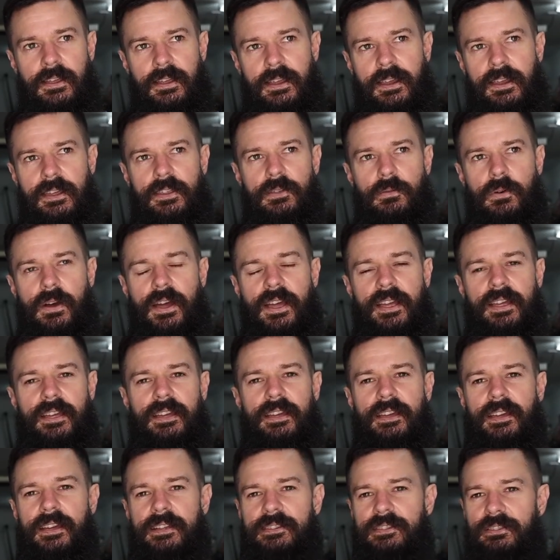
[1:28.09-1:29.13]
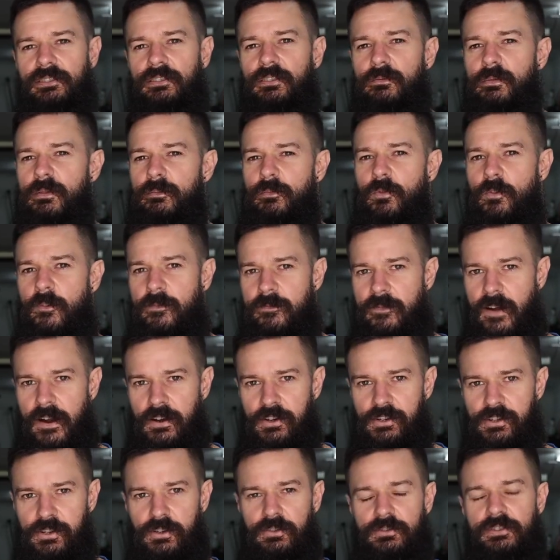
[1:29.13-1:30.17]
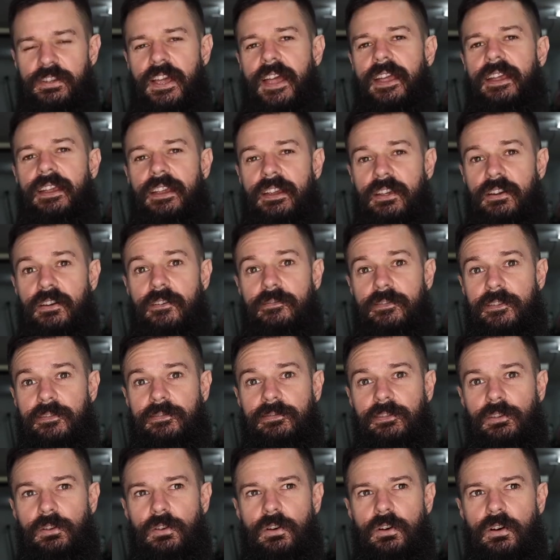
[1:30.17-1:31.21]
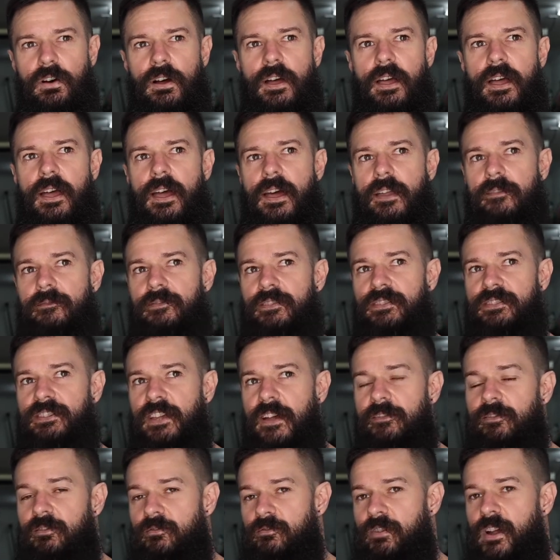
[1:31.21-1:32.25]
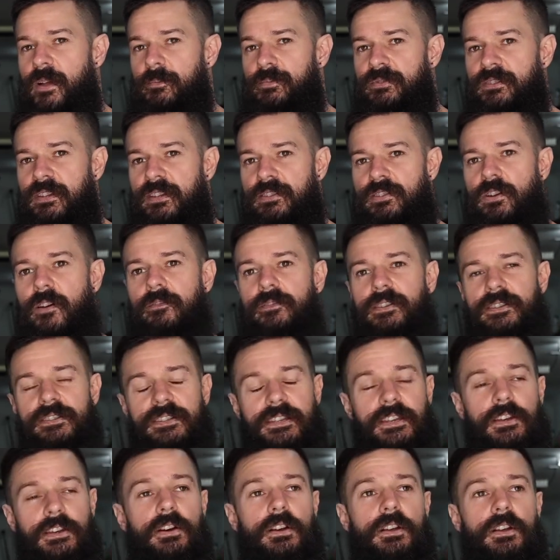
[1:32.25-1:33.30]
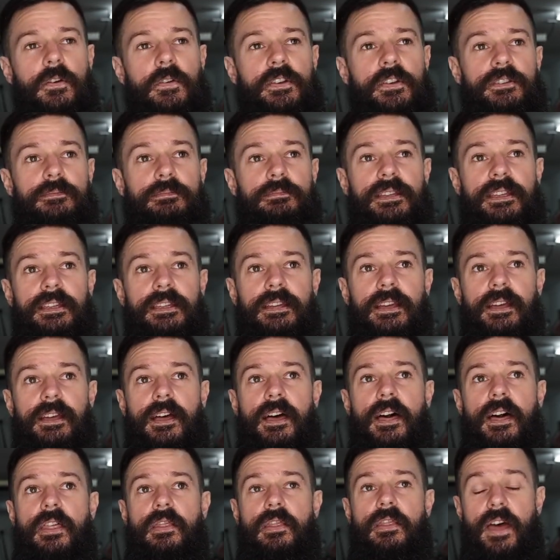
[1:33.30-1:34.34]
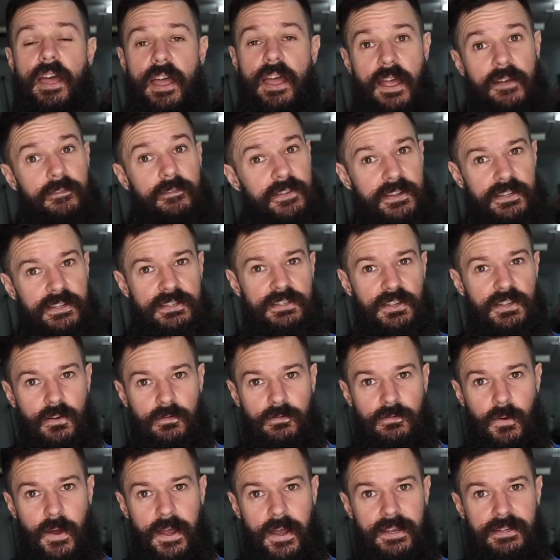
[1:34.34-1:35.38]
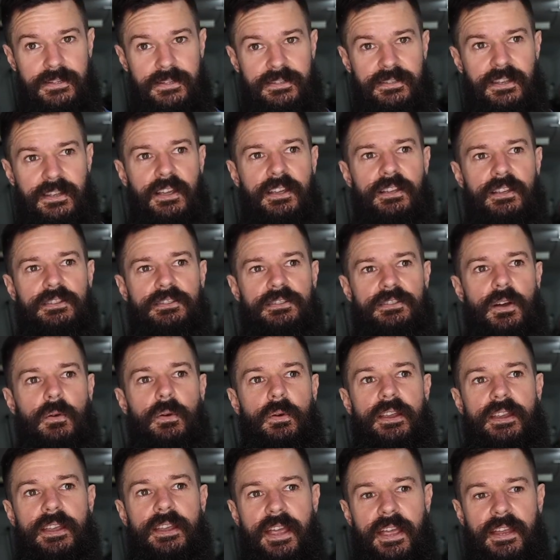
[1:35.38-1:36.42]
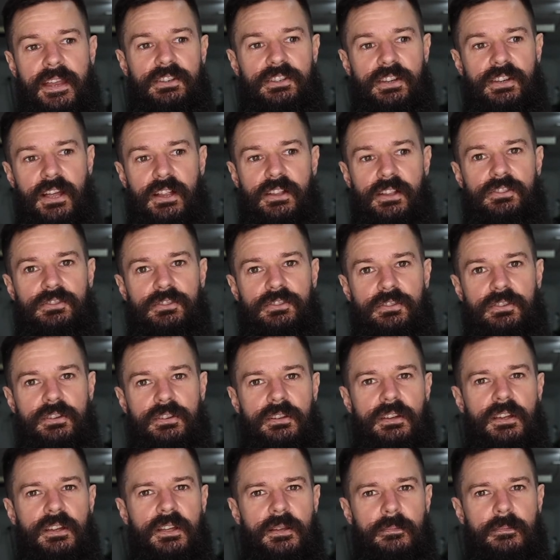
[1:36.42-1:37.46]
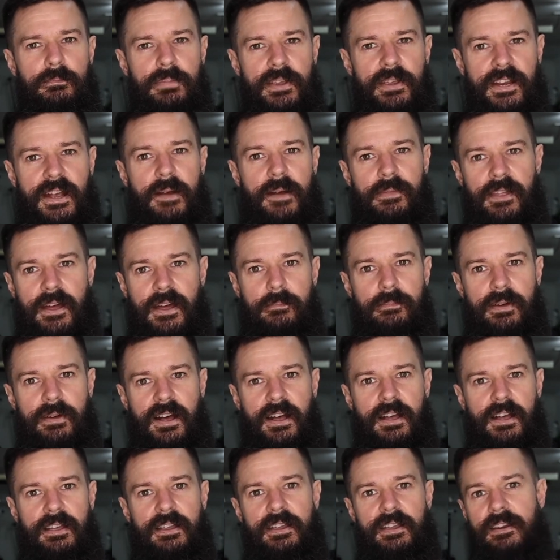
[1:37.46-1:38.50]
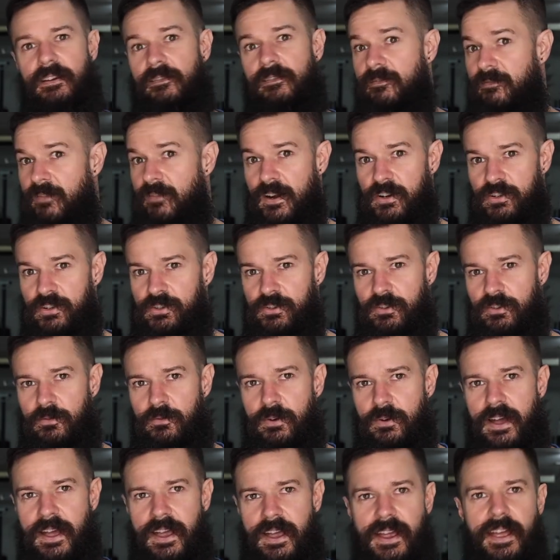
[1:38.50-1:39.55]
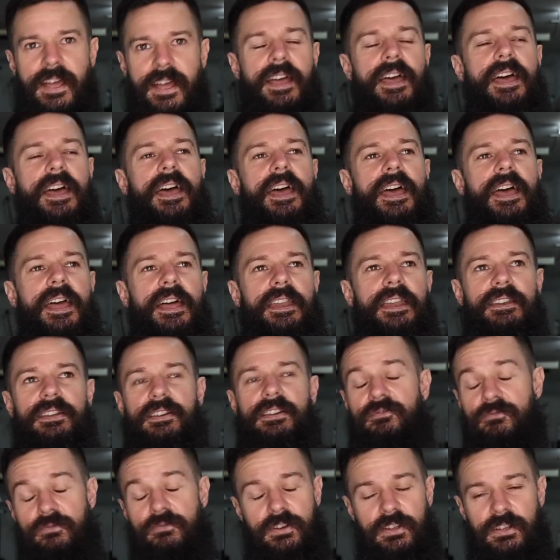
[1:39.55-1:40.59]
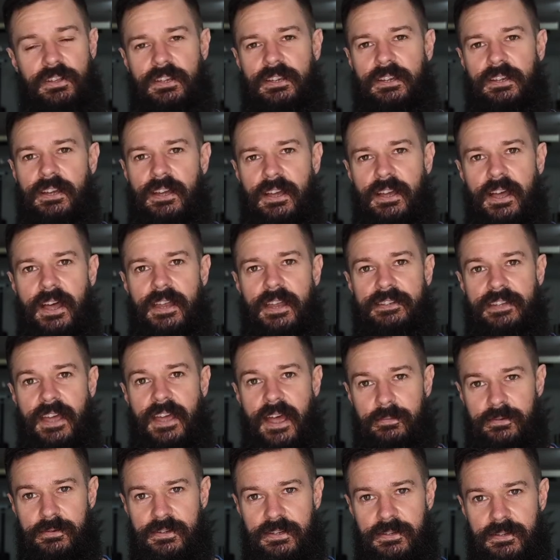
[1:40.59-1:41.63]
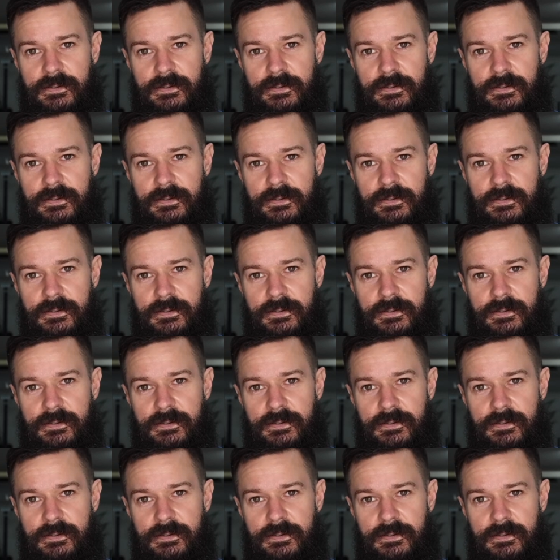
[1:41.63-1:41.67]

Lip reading: Either way, it's a little bit more functional taking it off the floor, and for 7 reps, it's obviously not going to be the heaviest of weights, so it can challenge you to pick up that bar in a functional way and really adapt.